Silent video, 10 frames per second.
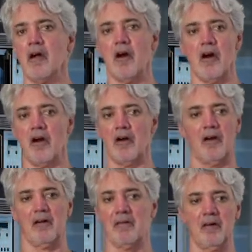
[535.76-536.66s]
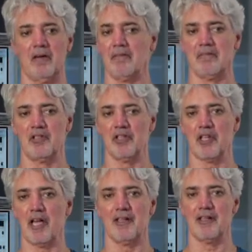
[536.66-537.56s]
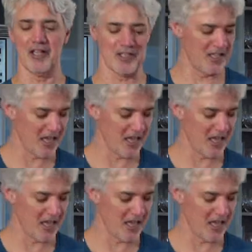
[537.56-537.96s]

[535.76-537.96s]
are just like this.